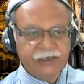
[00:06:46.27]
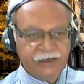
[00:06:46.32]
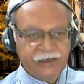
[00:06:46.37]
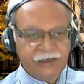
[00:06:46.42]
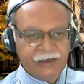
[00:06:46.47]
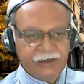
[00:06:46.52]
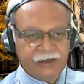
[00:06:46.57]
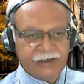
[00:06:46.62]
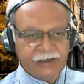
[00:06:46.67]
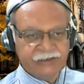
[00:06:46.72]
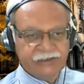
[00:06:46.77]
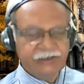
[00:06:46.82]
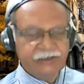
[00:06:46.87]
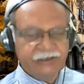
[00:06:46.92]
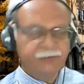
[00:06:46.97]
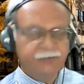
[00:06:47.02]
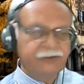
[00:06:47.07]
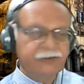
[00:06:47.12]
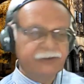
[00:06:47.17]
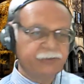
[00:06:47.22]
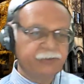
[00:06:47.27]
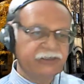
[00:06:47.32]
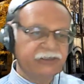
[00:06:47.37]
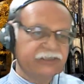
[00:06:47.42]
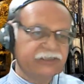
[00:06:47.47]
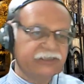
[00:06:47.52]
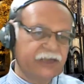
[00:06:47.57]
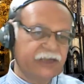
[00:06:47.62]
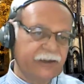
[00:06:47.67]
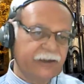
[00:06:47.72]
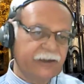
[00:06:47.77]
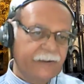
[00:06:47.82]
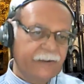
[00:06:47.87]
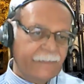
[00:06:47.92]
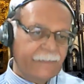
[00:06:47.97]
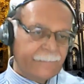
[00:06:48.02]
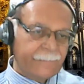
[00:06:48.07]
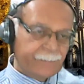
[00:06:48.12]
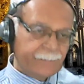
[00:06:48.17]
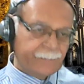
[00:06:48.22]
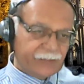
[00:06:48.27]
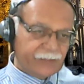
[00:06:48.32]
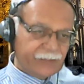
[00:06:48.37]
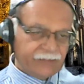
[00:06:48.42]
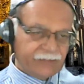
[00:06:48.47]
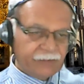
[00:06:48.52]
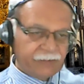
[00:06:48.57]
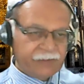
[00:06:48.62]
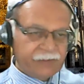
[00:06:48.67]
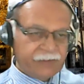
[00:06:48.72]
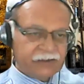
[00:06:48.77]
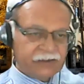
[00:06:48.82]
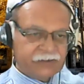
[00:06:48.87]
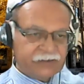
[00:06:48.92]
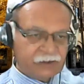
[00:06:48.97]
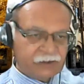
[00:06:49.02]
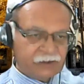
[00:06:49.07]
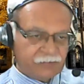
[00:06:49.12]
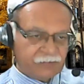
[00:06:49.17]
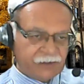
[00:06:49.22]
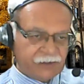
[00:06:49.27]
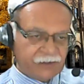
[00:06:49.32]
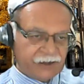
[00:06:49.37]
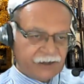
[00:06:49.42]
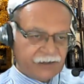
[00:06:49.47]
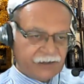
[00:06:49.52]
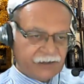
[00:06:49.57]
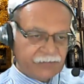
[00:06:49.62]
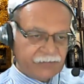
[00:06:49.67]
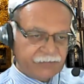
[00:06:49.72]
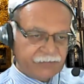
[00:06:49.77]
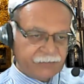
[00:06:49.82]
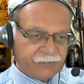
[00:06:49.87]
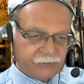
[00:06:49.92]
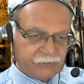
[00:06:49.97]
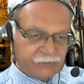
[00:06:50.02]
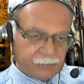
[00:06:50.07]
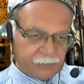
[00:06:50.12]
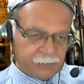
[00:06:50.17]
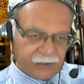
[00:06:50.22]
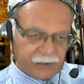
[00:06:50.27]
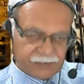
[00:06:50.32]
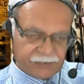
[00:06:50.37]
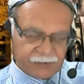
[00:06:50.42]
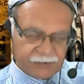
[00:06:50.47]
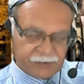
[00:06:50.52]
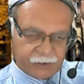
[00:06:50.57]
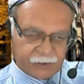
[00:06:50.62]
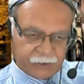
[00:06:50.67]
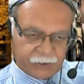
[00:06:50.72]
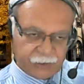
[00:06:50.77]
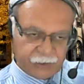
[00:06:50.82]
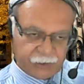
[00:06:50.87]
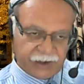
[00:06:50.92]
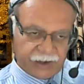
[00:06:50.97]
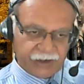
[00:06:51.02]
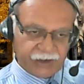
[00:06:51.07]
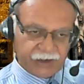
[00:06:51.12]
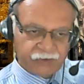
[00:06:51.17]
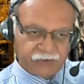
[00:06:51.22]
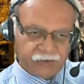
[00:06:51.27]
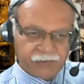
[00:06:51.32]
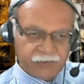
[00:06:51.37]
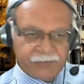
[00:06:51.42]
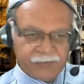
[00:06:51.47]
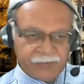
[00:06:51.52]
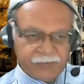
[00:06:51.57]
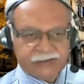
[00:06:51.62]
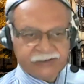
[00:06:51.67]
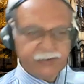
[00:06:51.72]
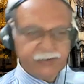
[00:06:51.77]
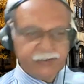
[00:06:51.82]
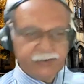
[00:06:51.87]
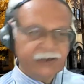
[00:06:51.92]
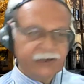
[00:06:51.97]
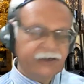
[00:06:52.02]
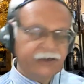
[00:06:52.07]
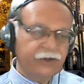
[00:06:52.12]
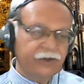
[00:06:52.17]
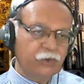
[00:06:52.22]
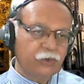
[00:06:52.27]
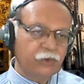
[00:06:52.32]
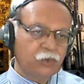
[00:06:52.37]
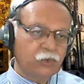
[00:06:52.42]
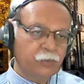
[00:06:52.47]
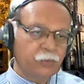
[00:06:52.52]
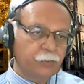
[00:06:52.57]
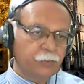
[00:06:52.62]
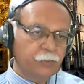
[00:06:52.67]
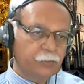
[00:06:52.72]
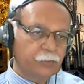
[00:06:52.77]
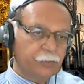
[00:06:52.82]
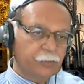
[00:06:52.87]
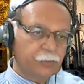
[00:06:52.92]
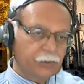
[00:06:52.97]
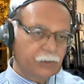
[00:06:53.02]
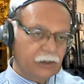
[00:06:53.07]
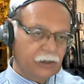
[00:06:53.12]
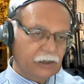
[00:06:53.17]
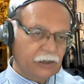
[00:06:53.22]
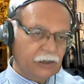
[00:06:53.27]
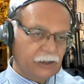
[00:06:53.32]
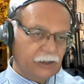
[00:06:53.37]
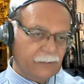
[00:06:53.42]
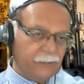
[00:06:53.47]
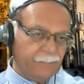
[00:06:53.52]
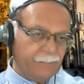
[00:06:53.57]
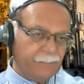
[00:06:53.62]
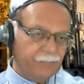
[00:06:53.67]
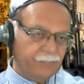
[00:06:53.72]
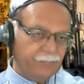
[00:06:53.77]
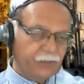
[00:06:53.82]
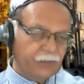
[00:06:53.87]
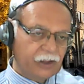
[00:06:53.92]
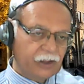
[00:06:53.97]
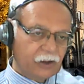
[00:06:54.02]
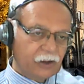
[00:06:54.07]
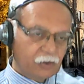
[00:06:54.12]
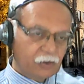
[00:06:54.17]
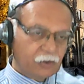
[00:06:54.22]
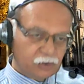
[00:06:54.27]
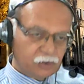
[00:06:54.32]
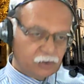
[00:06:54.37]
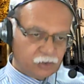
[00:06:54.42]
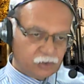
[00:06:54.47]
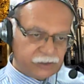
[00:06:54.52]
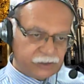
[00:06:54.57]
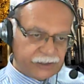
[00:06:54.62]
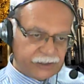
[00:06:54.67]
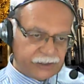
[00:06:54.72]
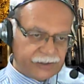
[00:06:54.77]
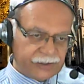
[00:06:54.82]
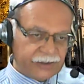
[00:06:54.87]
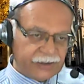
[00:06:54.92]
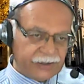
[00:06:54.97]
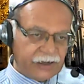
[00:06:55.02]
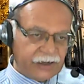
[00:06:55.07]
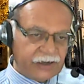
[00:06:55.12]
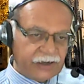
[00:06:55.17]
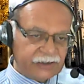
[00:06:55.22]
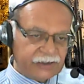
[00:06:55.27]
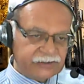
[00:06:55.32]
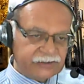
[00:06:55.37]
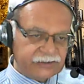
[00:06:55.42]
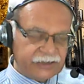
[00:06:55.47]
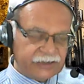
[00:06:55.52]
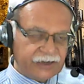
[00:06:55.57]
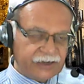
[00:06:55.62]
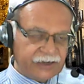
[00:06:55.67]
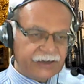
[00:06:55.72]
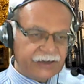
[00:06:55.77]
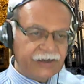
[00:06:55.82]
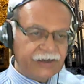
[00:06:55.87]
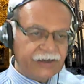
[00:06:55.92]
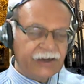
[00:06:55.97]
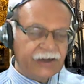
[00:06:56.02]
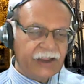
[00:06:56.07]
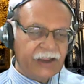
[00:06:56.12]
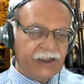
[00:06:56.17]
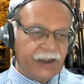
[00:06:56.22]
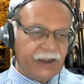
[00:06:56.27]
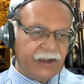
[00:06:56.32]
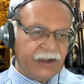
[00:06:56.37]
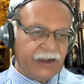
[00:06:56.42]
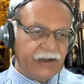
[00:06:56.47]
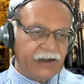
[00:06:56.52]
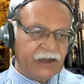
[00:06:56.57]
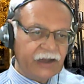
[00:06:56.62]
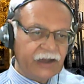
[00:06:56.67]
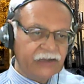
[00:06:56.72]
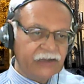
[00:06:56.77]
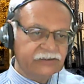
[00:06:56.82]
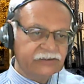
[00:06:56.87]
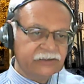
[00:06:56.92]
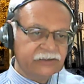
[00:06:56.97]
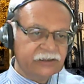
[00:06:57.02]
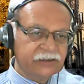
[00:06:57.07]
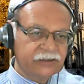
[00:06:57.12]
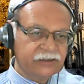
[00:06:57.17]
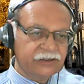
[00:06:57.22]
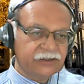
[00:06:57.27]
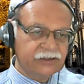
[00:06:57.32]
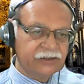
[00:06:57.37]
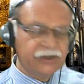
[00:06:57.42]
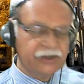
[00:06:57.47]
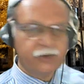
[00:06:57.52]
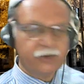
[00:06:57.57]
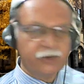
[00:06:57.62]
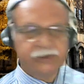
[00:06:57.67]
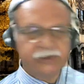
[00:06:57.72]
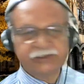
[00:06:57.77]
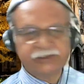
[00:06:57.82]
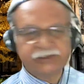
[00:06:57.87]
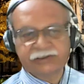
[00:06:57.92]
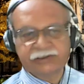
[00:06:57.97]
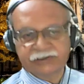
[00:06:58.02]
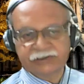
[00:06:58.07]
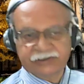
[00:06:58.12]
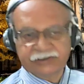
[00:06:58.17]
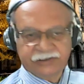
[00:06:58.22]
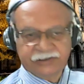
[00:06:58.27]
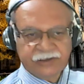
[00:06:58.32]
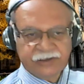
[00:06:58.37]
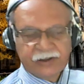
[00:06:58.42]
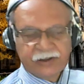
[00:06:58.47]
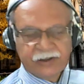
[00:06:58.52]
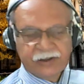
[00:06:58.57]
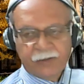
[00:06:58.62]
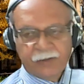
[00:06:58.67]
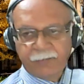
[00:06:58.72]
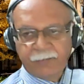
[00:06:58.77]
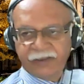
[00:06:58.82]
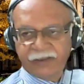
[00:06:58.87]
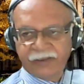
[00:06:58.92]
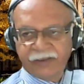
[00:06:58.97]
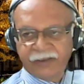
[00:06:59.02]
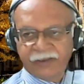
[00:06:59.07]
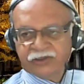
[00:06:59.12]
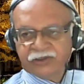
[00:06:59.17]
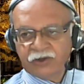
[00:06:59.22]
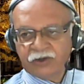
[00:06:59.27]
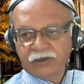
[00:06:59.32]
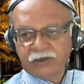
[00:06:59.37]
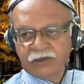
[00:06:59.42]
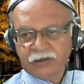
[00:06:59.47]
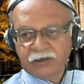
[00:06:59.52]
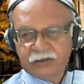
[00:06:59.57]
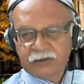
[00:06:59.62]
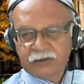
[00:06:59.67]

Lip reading: in nature, which means that there will be a set of data which will be given to you, and you will be expected to go through that data, understand it, and answer 3 questions based on